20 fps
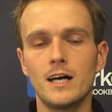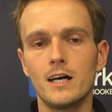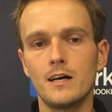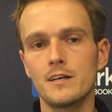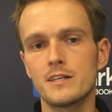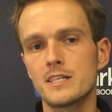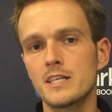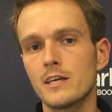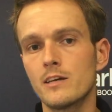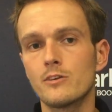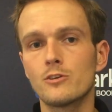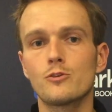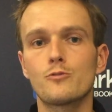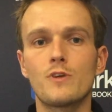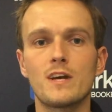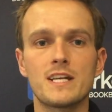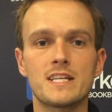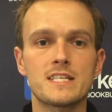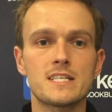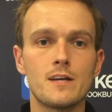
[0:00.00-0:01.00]
seeking to
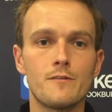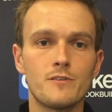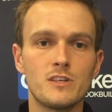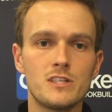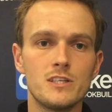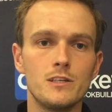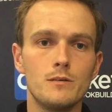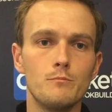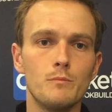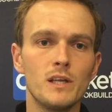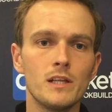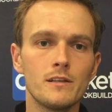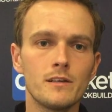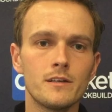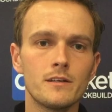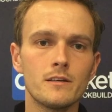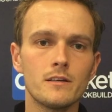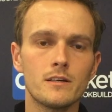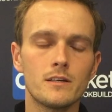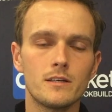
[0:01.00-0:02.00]
raise 17
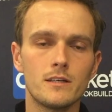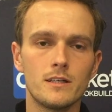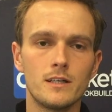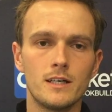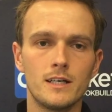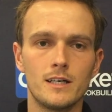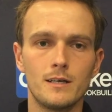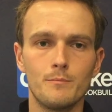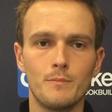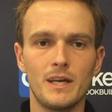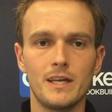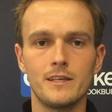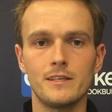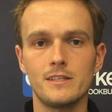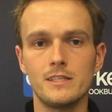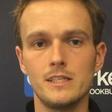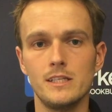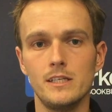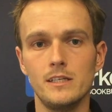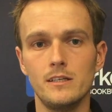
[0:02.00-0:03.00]
million, and
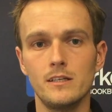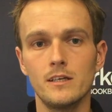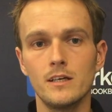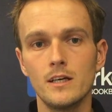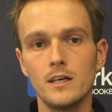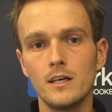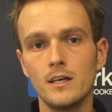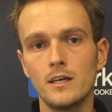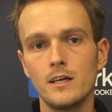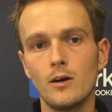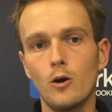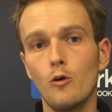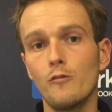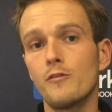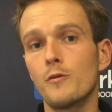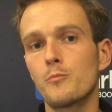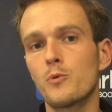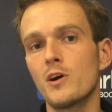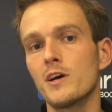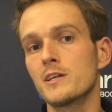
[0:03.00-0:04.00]
the offer
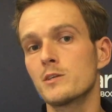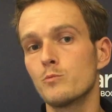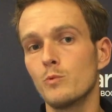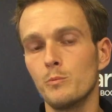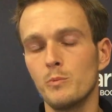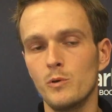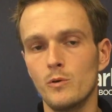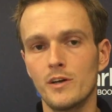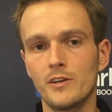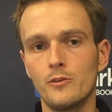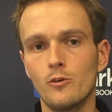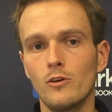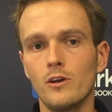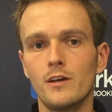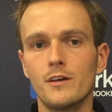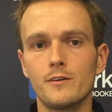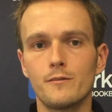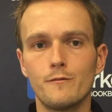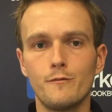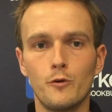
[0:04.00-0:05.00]
price will be
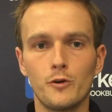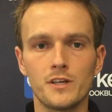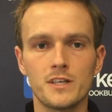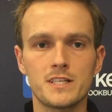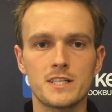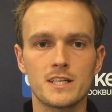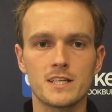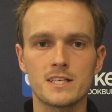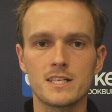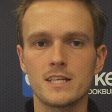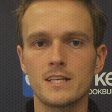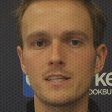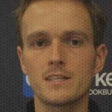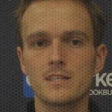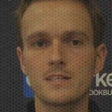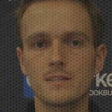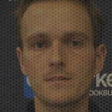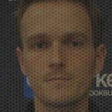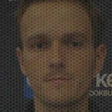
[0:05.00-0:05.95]
$1.46.